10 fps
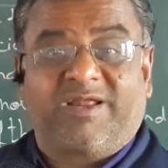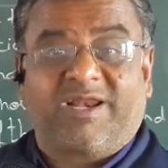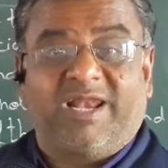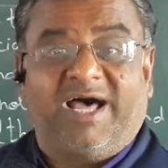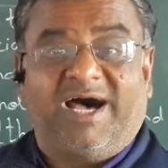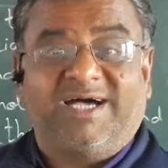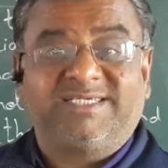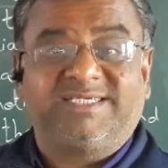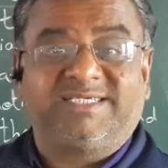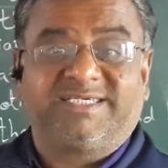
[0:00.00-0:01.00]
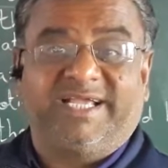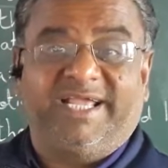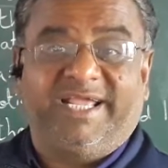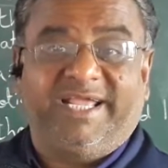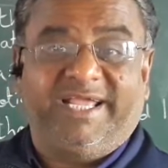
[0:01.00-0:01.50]
class
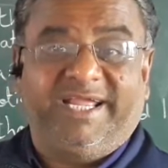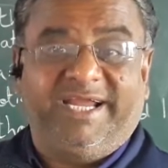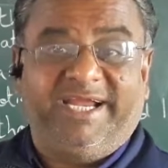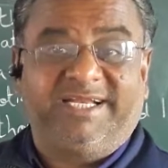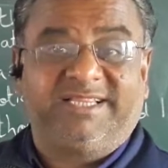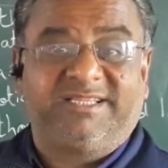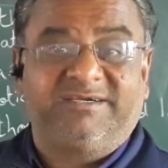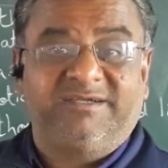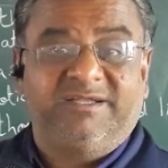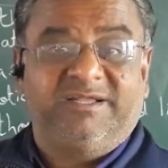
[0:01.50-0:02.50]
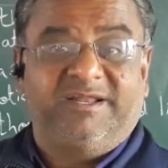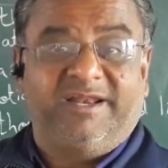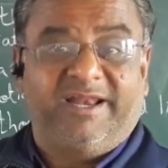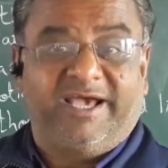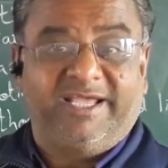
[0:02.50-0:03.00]
8th,
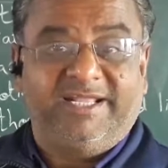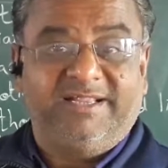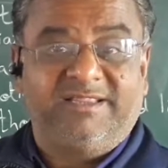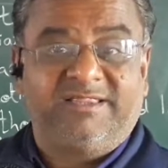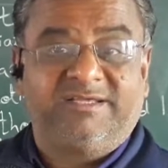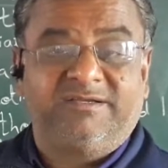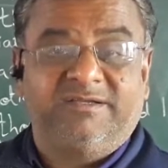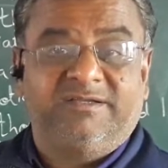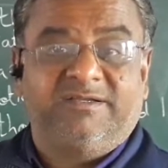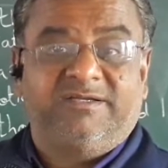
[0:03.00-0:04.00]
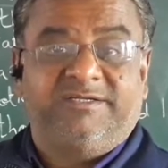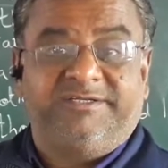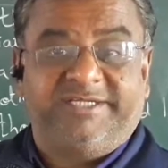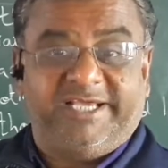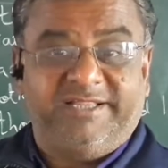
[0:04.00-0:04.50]
9th,
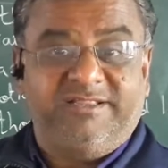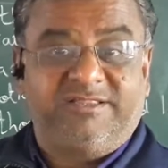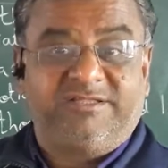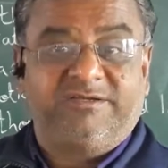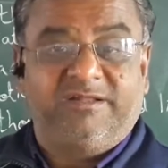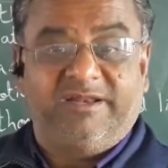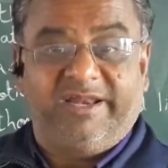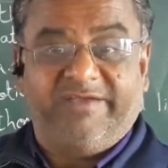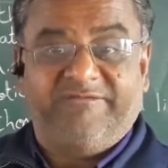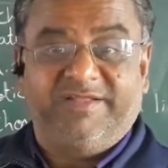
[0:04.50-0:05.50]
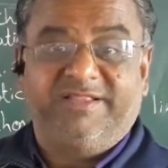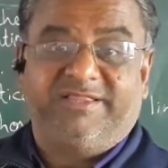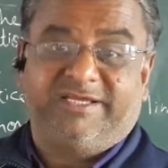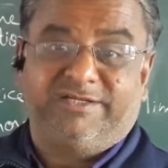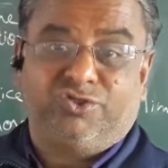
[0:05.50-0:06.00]
10th,
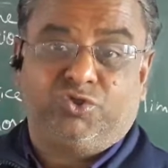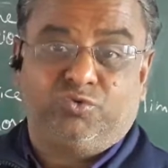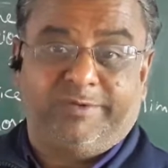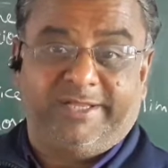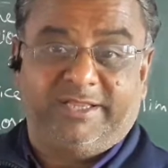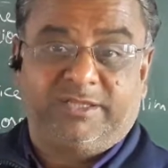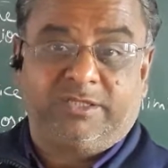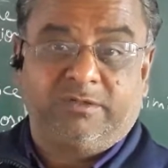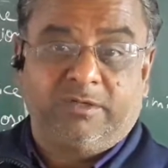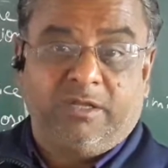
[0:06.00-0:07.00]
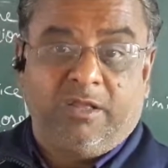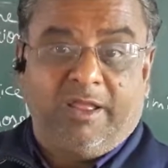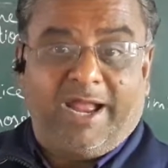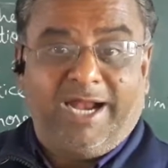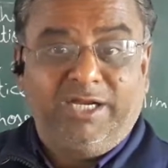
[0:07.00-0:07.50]
11th and 12th,
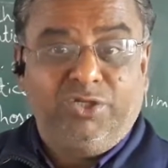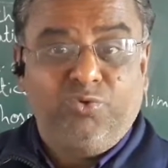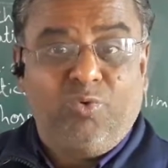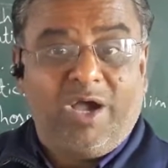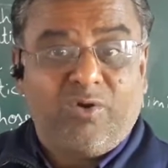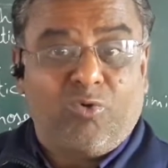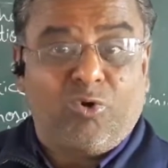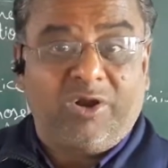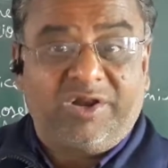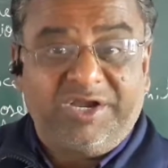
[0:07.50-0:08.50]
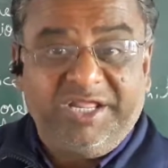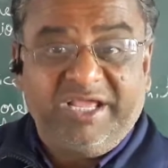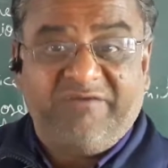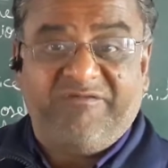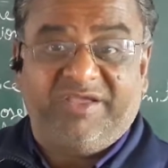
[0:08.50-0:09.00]
and you are
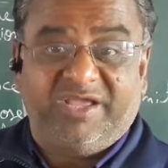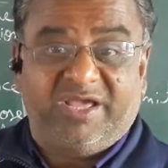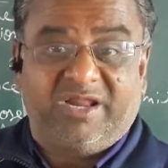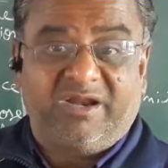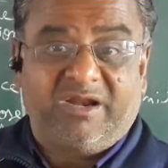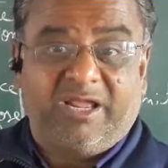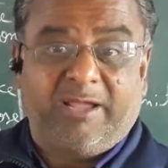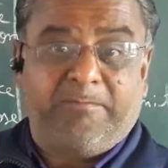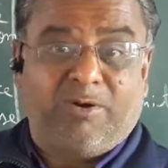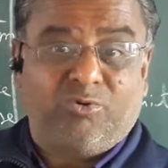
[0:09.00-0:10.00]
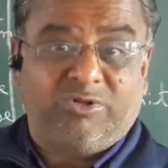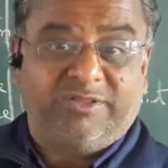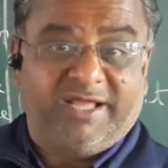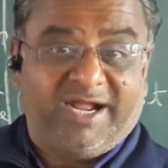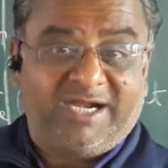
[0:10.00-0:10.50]
already aware
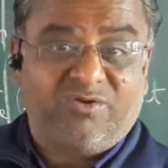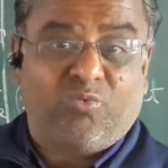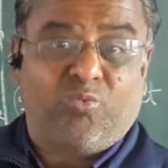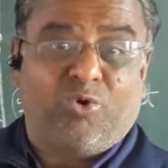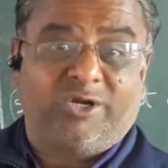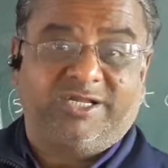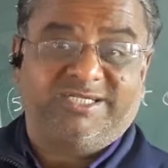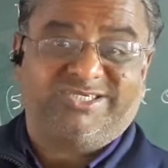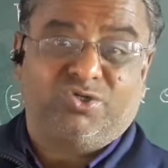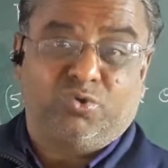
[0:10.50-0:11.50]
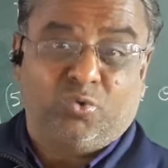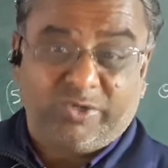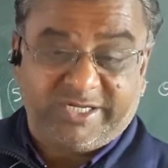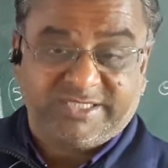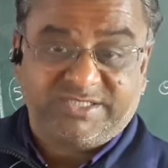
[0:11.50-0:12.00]
about that what is
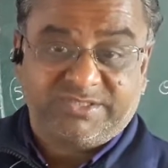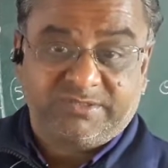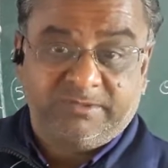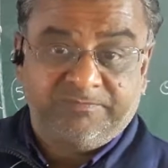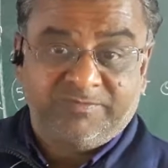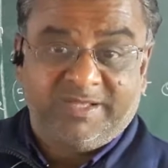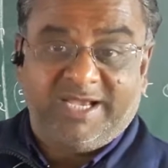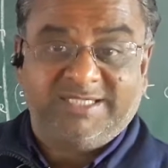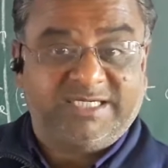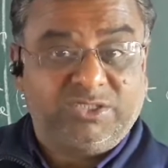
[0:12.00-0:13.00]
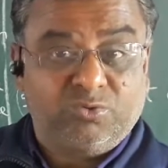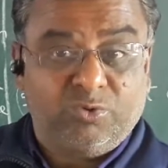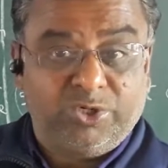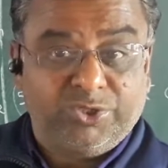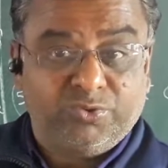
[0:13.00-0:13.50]
notice. As I
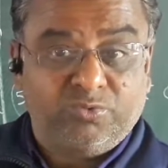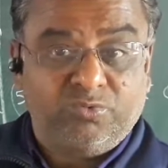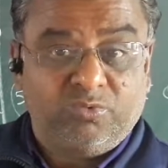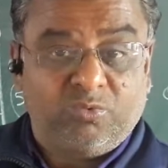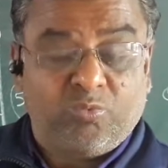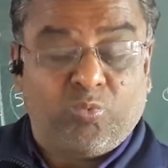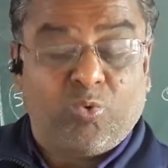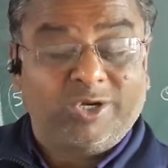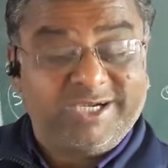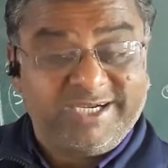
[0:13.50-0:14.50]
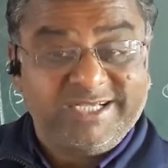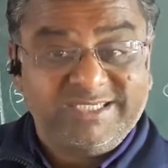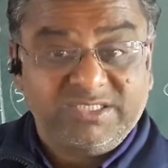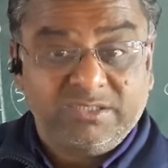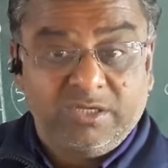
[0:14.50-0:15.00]
told you what it is,